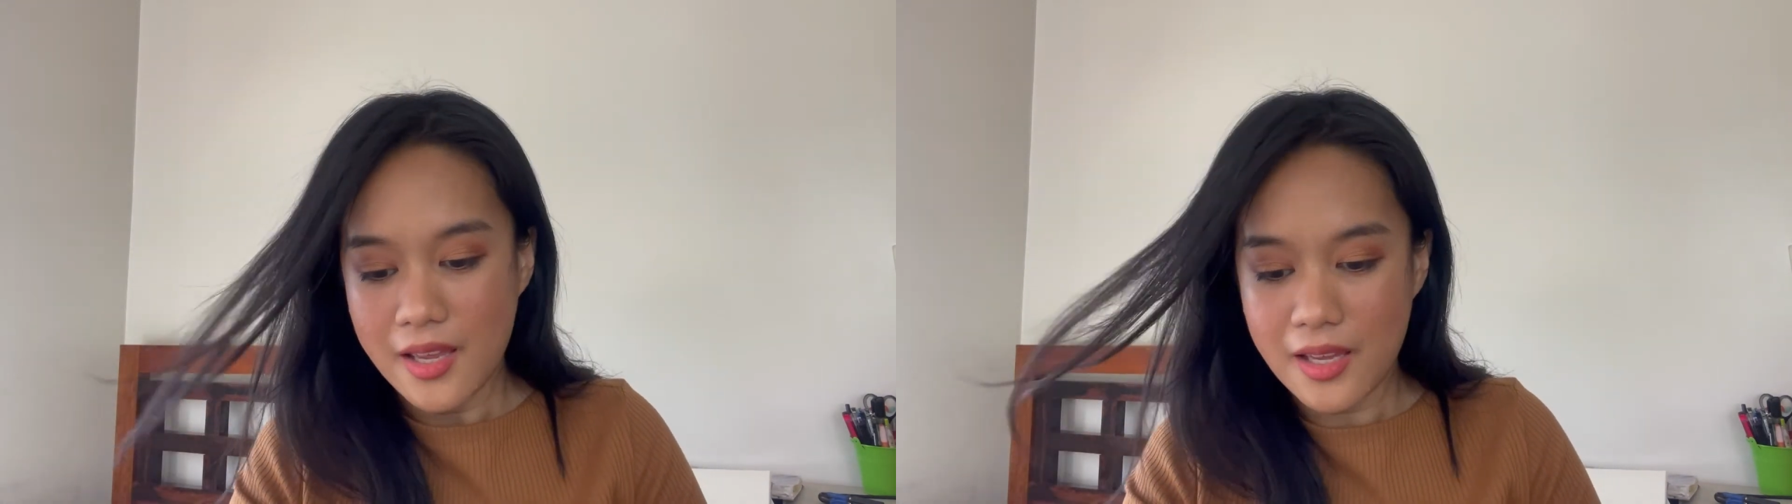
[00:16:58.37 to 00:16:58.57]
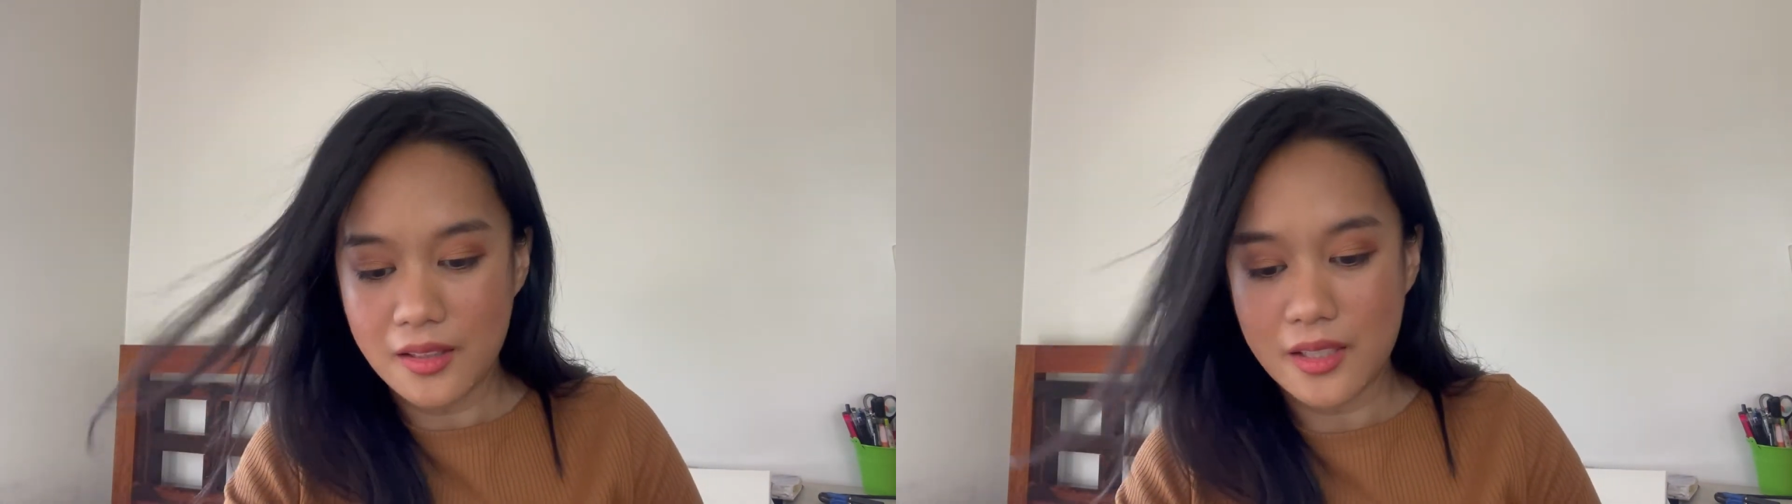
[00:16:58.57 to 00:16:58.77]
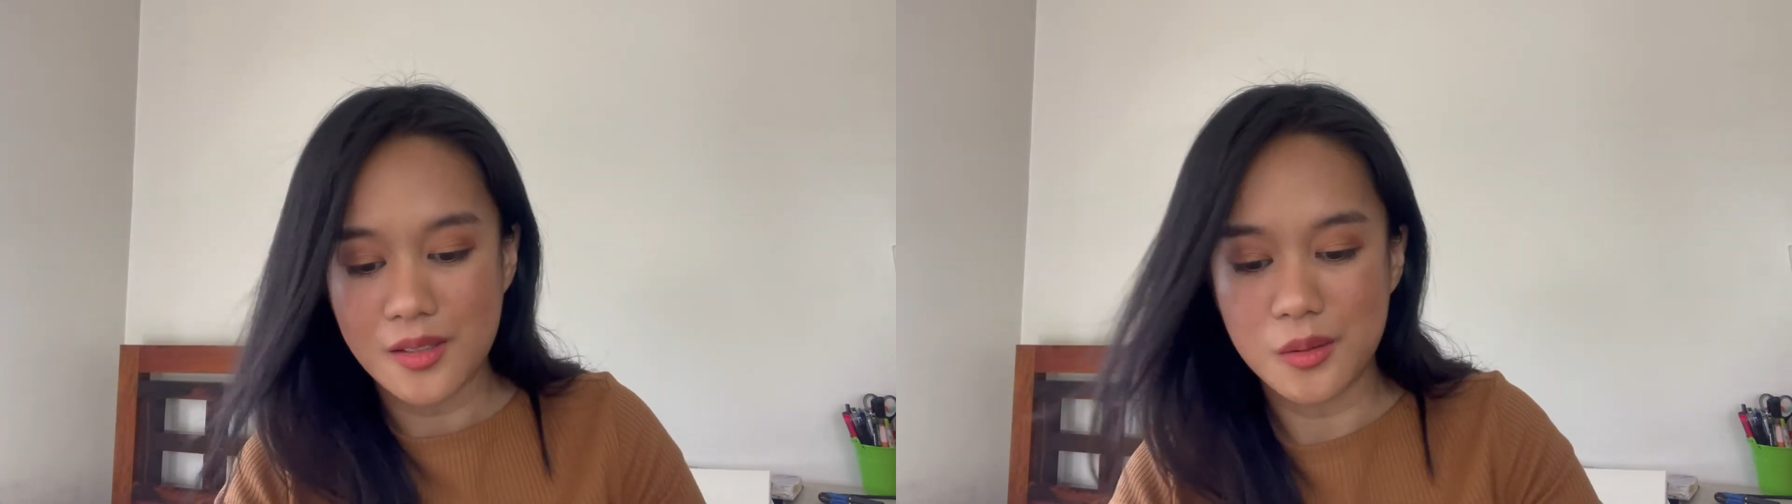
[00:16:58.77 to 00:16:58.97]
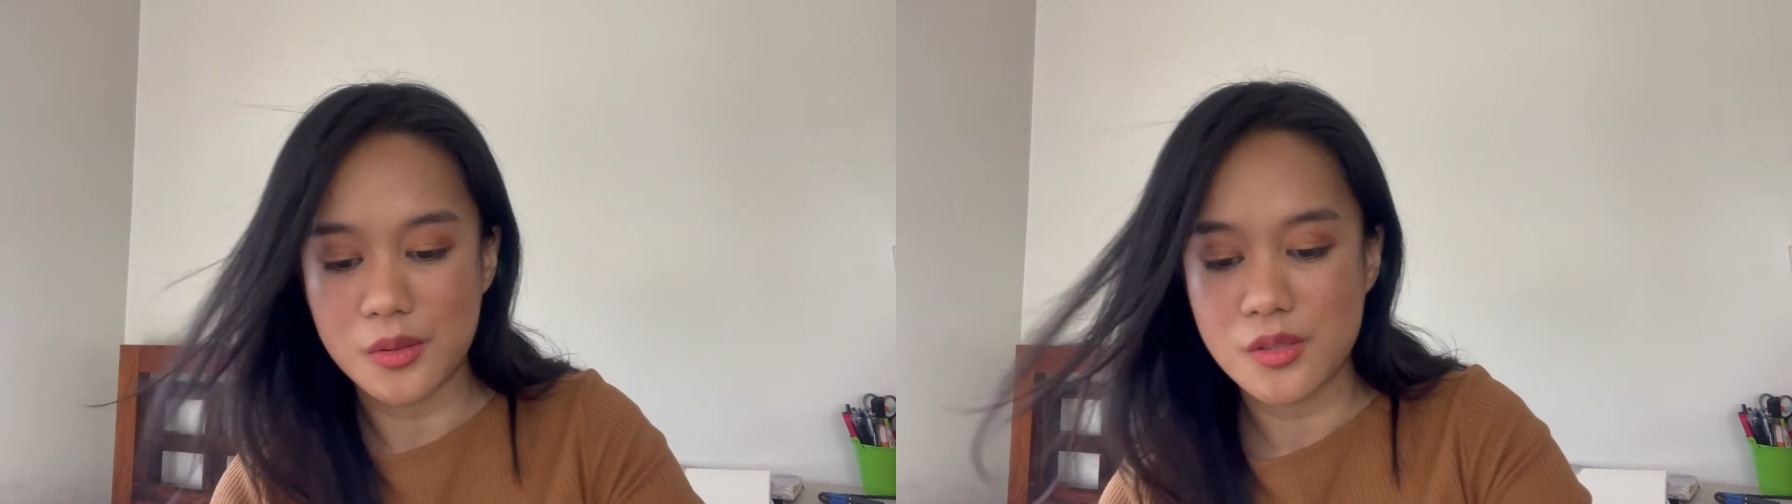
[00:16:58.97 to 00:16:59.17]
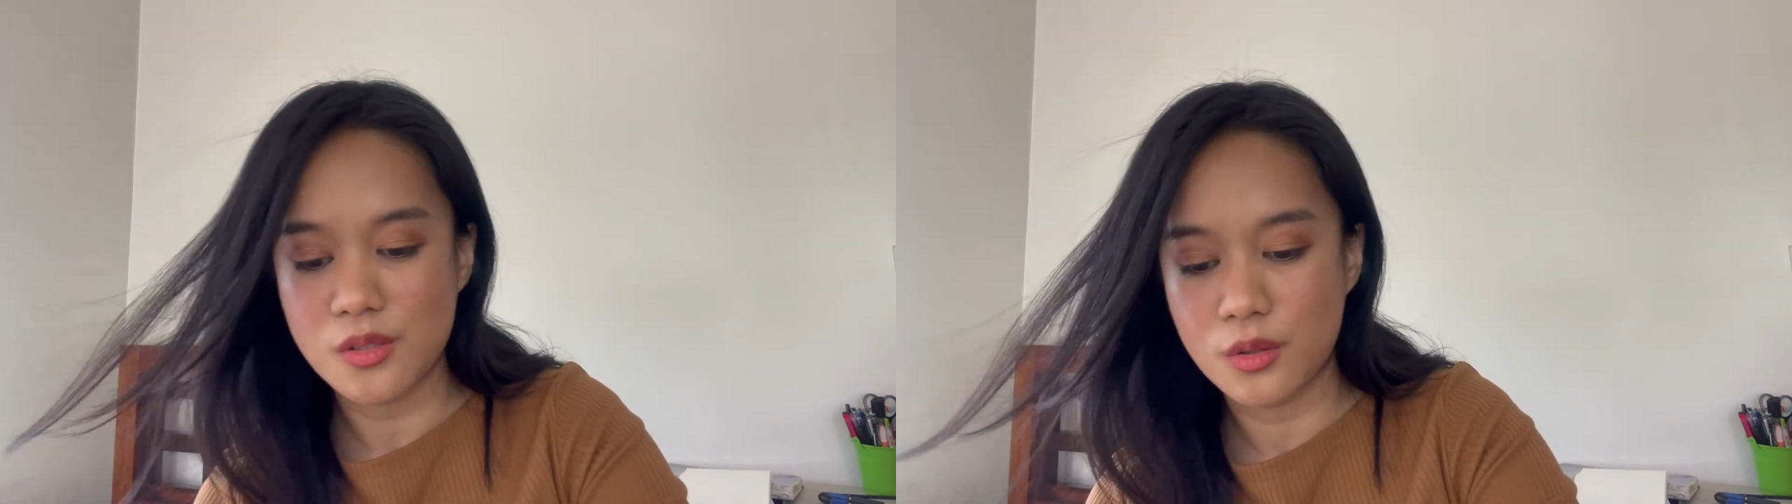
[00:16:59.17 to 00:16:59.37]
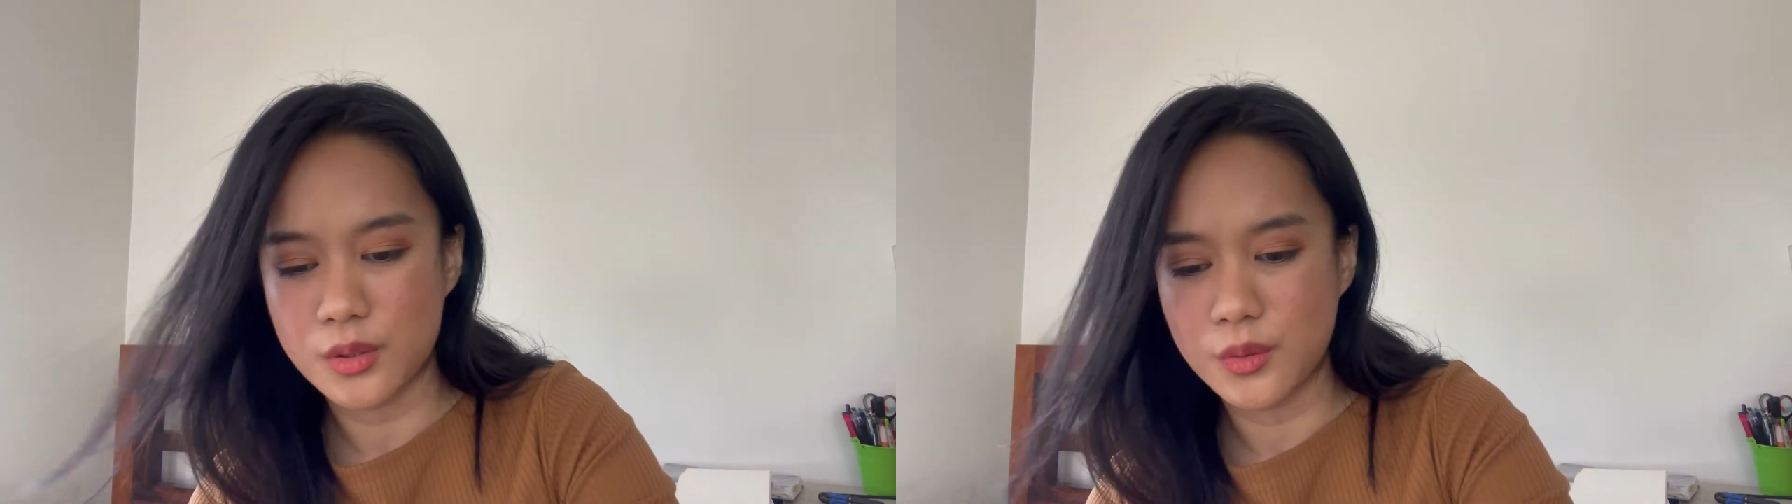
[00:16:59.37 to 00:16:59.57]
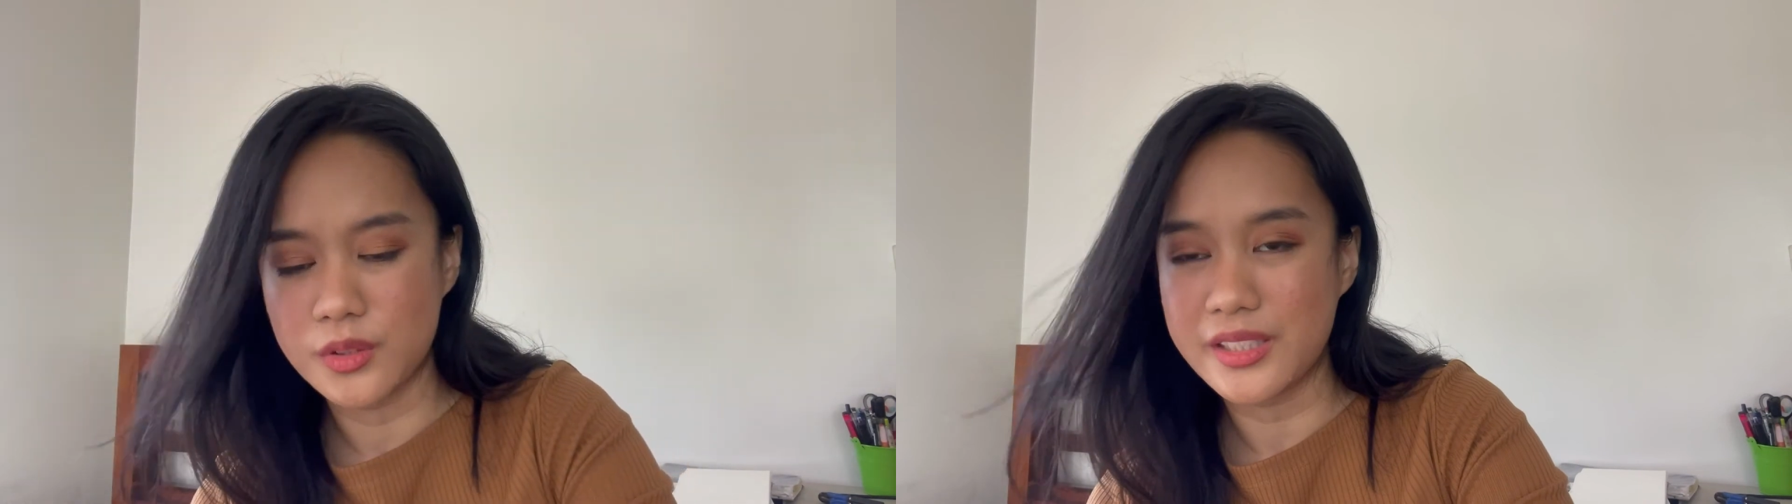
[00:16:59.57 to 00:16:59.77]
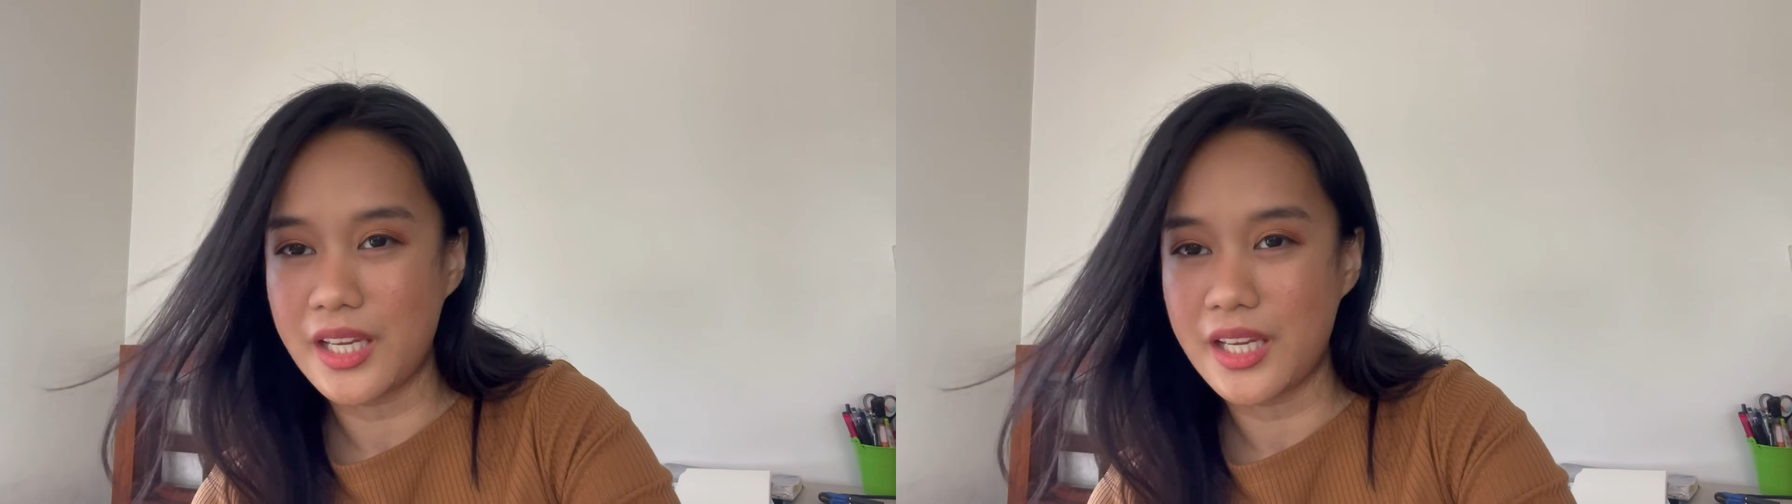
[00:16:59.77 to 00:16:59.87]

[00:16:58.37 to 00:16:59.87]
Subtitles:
and then I also rolled